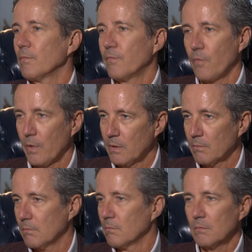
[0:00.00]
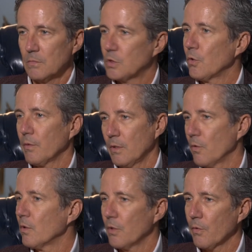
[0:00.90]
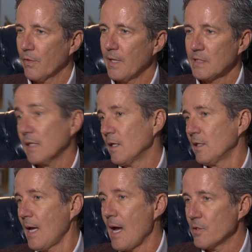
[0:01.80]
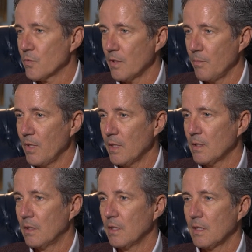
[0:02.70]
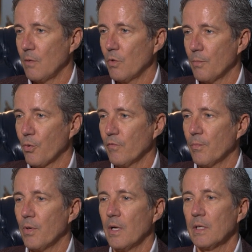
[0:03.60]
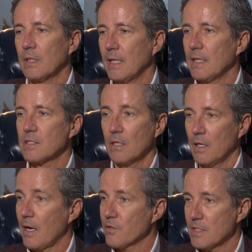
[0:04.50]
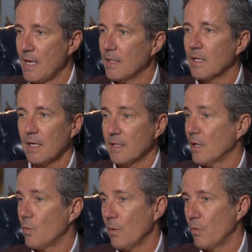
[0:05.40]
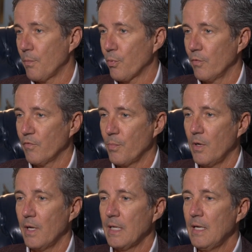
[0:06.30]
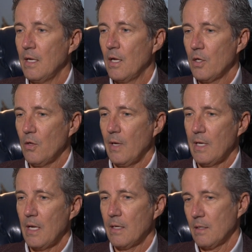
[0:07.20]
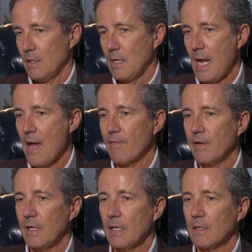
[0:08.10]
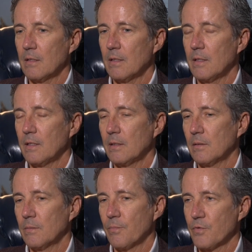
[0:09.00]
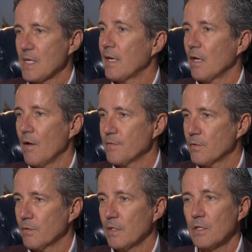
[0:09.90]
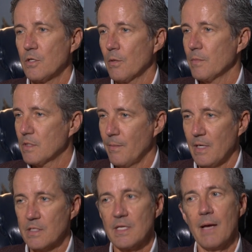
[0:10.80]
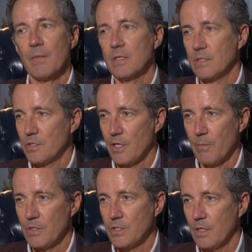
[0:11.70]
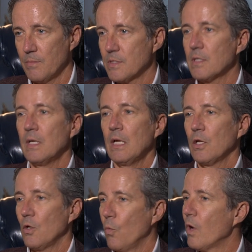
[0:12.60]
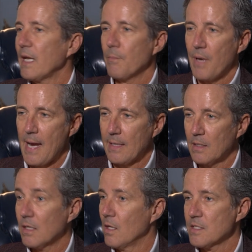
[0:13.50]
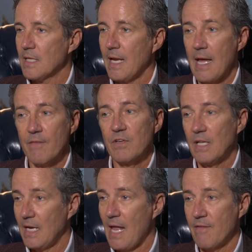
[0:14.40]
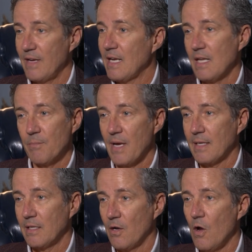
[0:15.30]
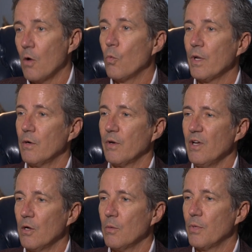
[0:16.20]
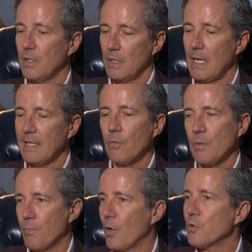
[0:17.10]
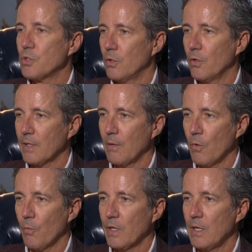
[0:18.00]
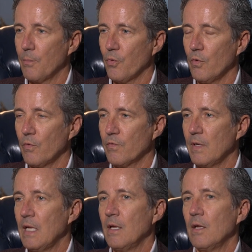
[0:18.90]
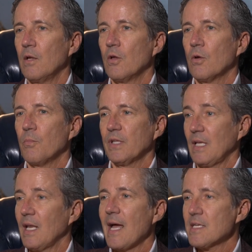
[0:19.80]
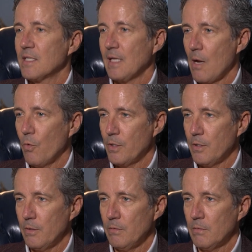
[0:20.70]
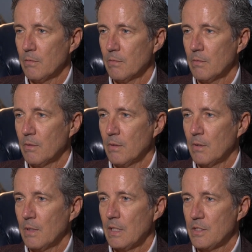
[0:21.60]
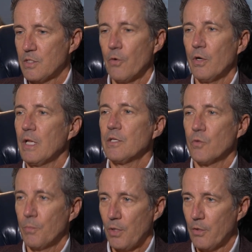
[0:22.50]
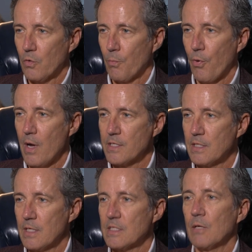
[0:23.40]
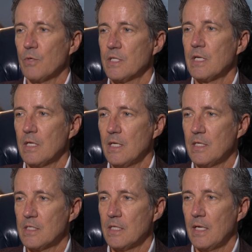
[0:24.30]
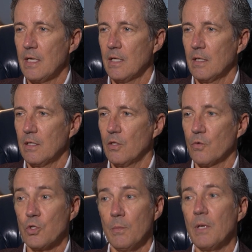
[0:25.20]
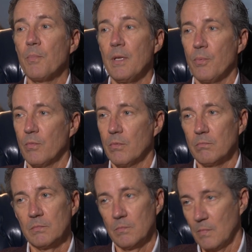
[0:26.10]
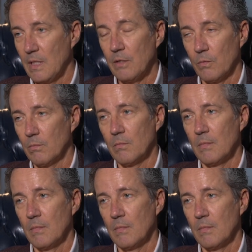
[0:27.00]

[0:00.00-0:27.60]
for sure, there are things I think the House would admit that they would improve upon, things on our side that I think we would improve upon. You know, having a presiding officer that determines committee assignments and chairmanships, you know, what impact does that have? Did it have any impact at all? We don't know, but I think we both should look at where we can improve. But the last thing I want to do is turn it into a political process that we see in D.C. There are too many people in there